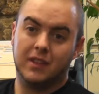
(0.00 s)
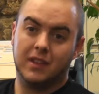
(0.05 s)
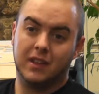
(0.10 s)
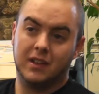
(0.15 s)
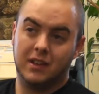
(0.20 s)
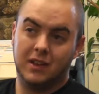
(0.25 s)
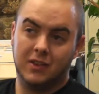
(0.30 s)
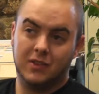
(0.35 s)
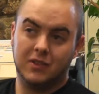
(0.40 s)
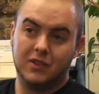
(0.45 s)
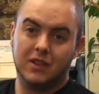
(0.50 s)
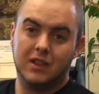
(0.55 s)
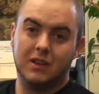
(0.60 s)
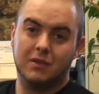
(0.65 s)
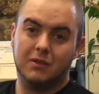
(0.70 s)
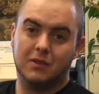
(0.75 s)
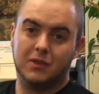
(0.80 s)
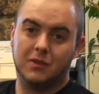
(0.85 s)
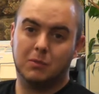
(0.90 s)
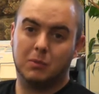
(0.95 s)
Initially, it
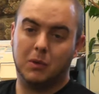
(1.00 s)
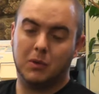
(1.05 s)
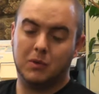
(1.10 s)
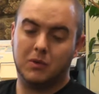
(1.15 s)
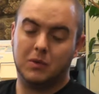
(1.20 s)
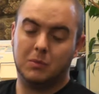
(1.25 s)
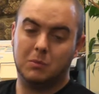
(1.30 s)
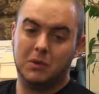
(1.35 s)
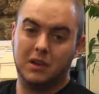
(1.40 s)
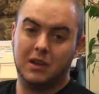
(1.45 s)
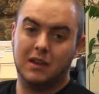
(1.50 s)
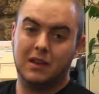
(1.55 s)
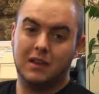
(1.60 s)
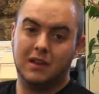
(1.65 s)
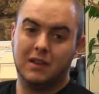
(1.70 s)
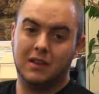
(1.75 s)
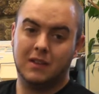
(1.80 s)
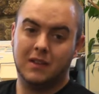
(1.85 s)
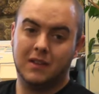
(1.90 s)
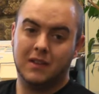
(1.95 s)
was supposed to
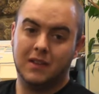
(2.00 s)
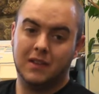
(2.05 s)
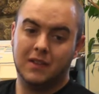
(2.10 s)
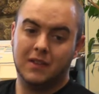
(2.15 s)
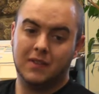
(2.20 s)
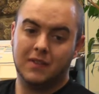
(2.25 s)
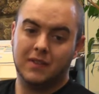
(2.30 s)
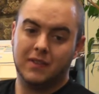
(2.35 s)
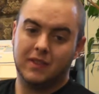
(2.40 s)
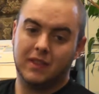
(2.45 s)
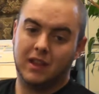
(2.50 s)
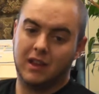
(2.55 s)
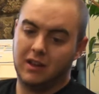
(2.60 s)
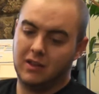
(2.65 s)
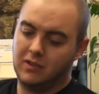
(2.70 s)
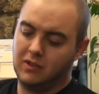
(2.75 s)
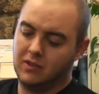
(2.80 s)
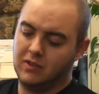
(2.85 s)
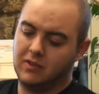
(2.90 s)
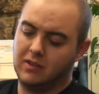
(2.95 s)
be
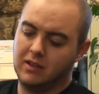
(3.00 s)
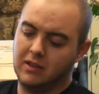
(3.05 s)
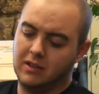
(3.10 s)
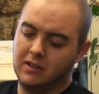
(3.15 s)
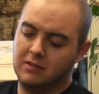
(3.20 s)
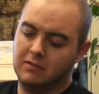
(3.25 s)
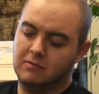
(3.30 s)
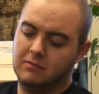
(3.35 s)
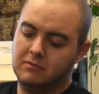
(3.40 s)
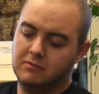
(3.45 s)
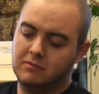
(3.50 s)
just a